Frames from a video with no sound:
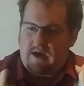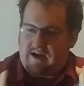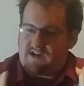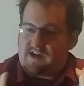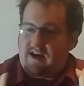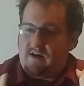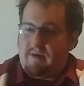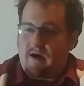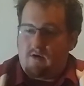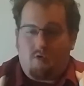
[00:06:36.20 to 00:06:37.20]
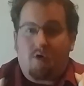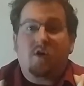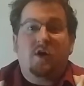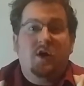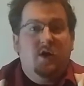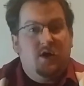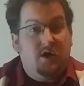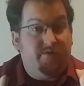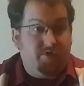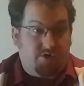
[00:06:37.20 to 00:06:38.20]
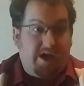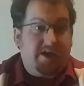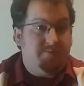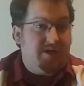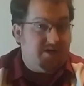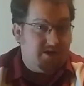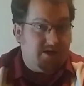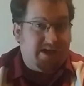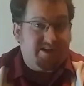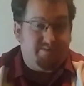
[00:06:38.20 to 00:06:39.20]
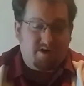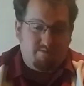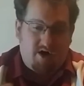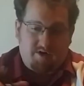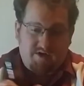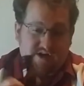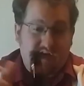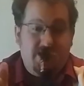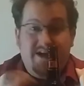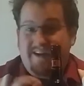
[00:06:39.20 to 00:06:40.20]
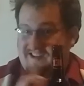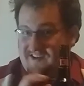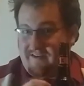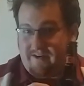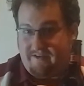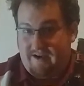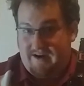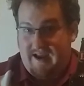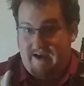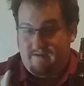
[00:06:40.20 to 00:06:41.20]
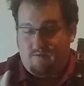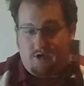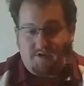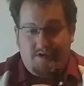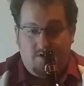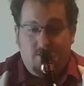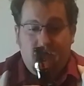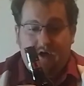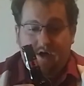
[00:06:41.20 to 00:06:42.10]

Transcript: excited about. Or, if you're like me and collect beer bottles, that's another good thing to have as well, too.